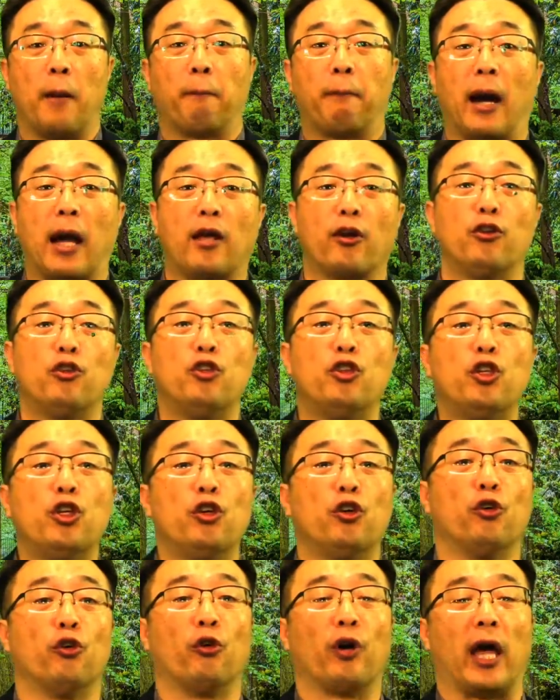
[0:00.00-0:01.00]
by a
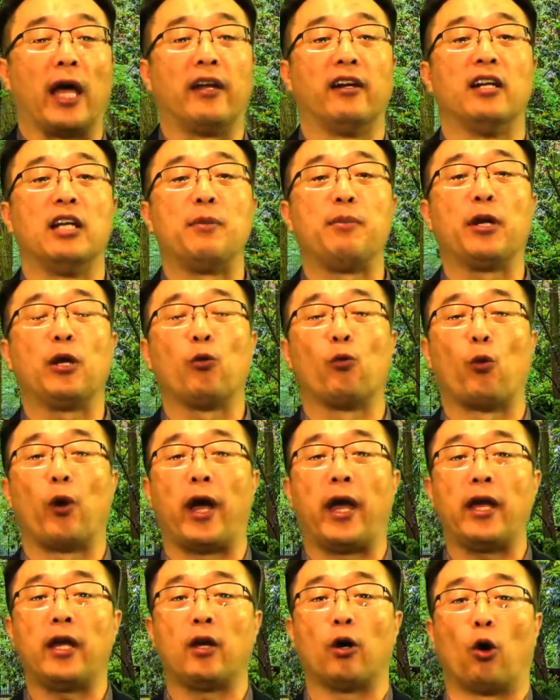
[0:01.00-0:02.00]
new and living
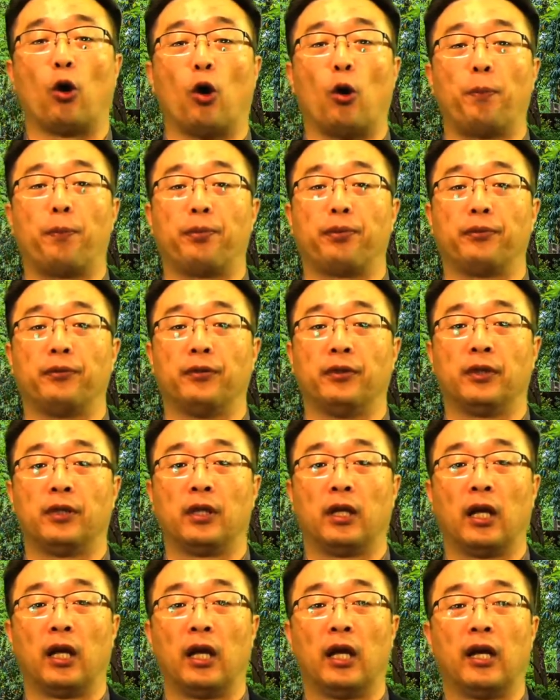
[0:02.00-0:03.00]
way opened
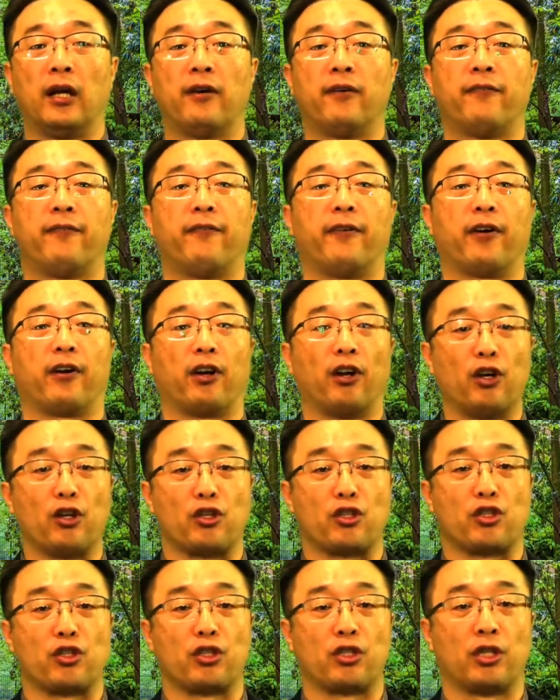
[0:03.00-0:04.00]
for
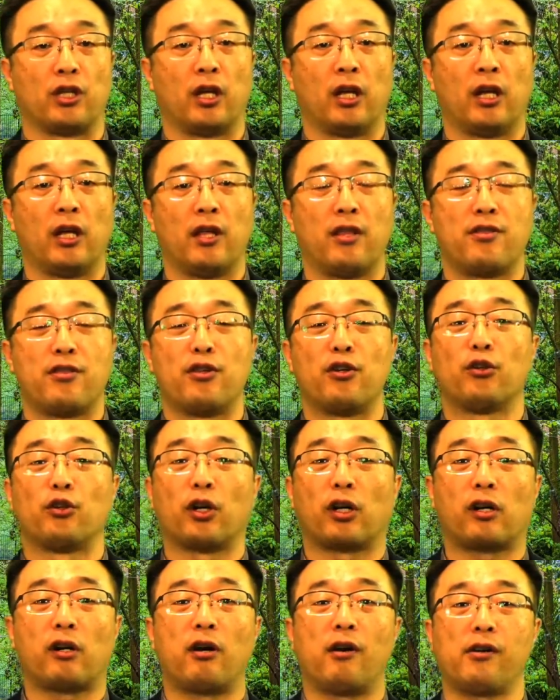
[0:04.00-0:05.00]
us through
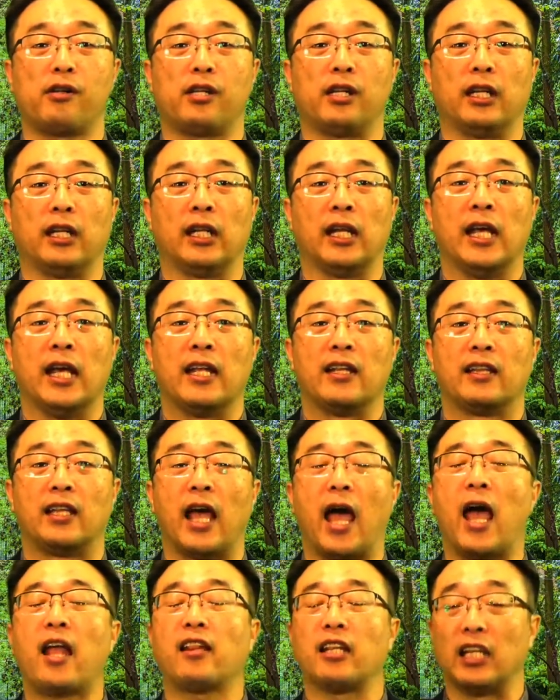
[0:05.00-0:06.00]
the curtain,
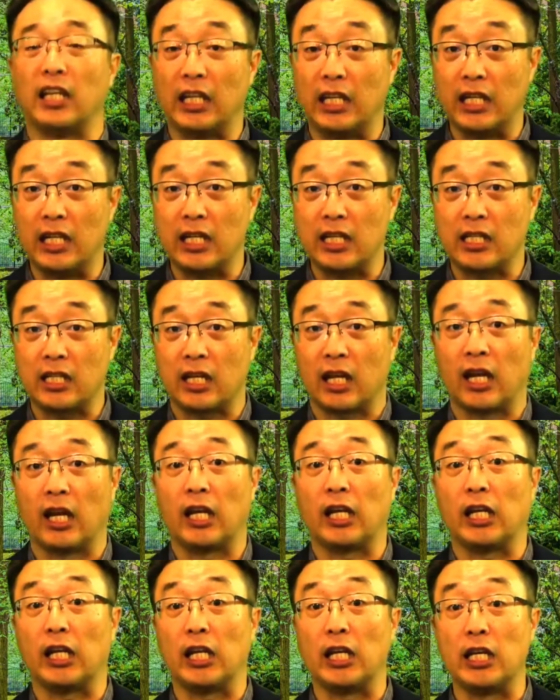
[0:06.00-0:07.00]
that is
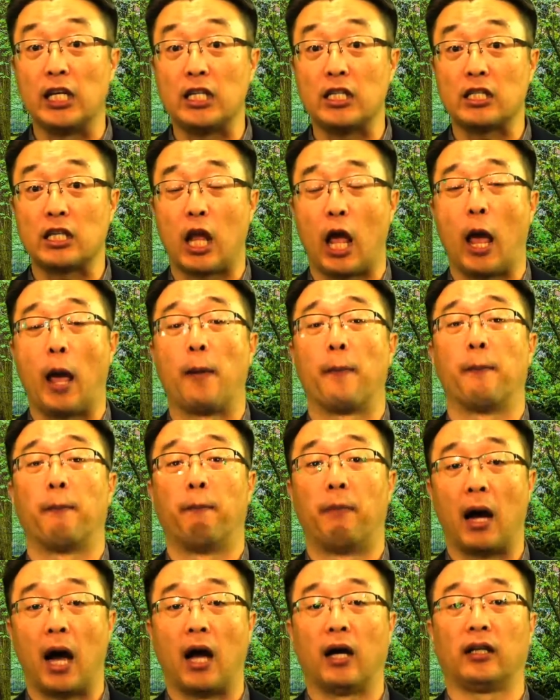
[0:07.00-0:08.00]
his
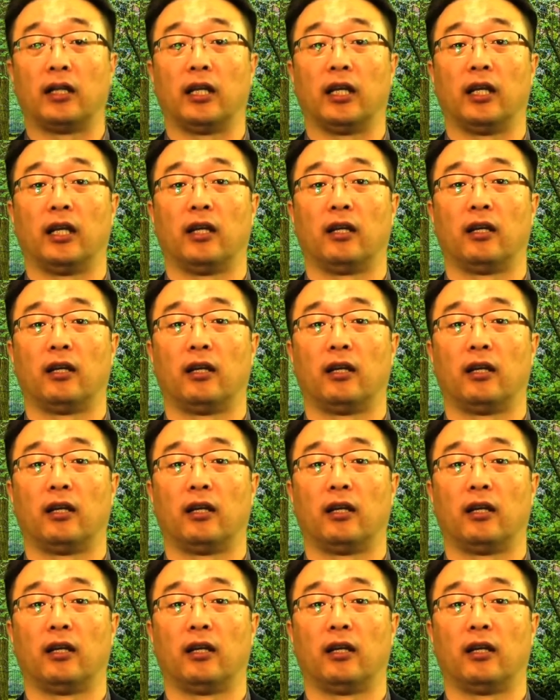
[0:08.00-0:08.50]
body."